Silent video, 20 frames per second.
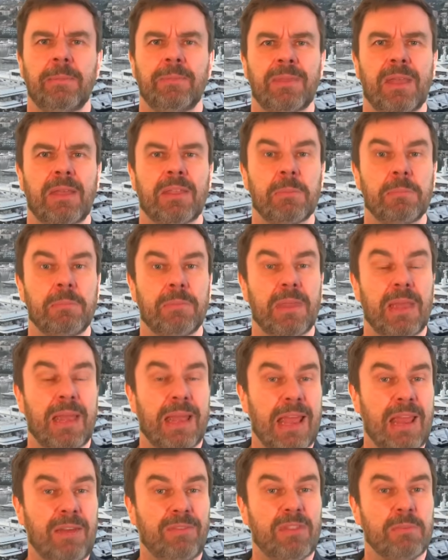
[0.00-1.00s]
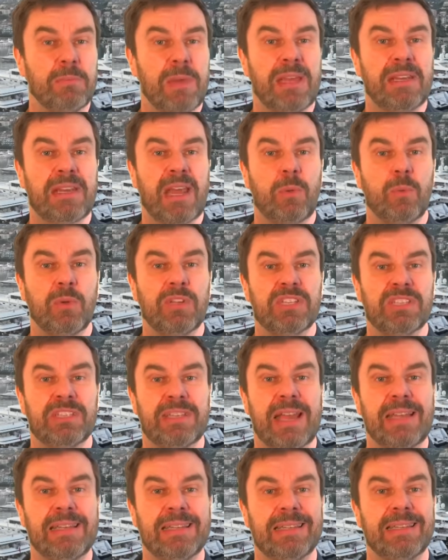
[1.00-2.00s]
Now, the, if the Mayday was
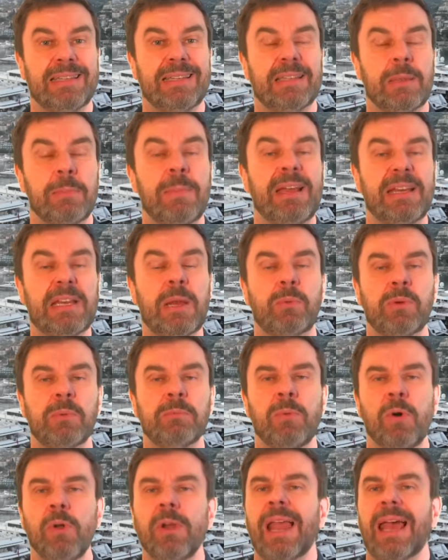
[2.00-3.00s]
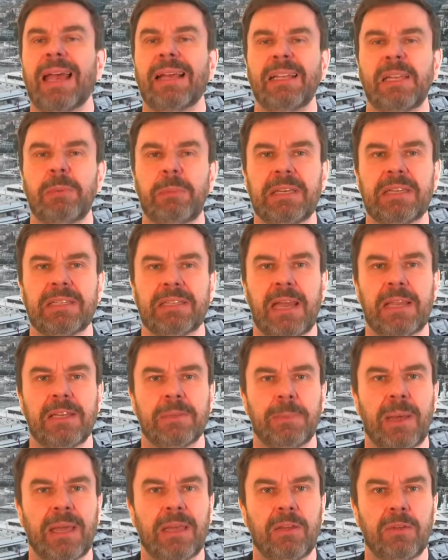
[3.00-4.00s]
sent, the Mayday would more likely be sent
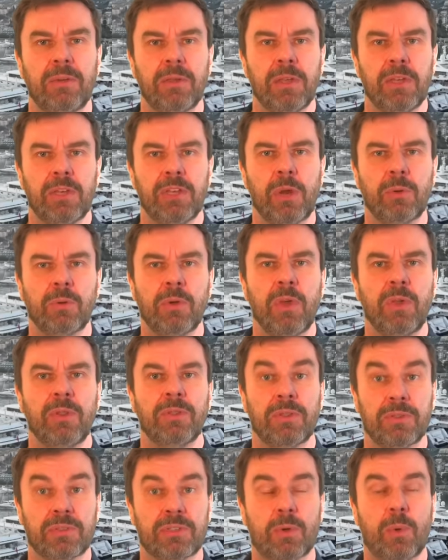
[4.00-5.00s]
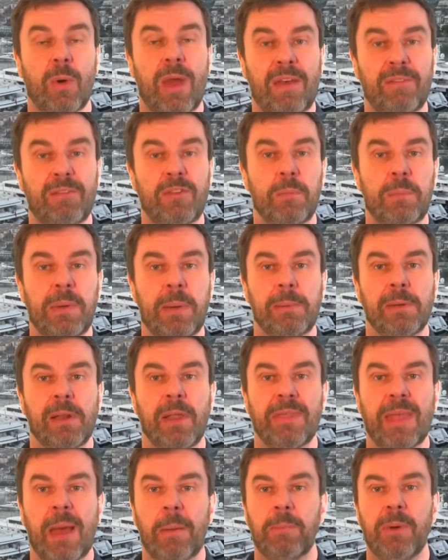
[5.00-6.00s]
by, you know, there's quite a few people
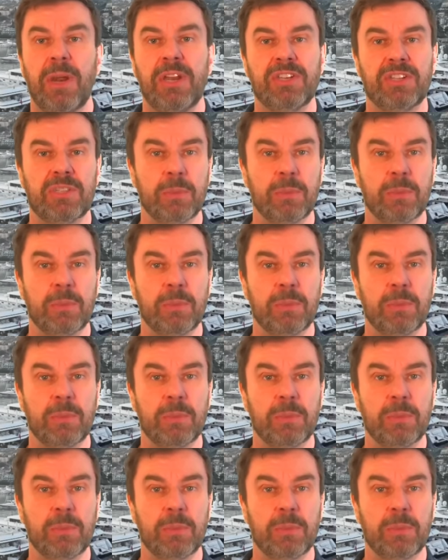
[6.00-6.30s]
on that bridge.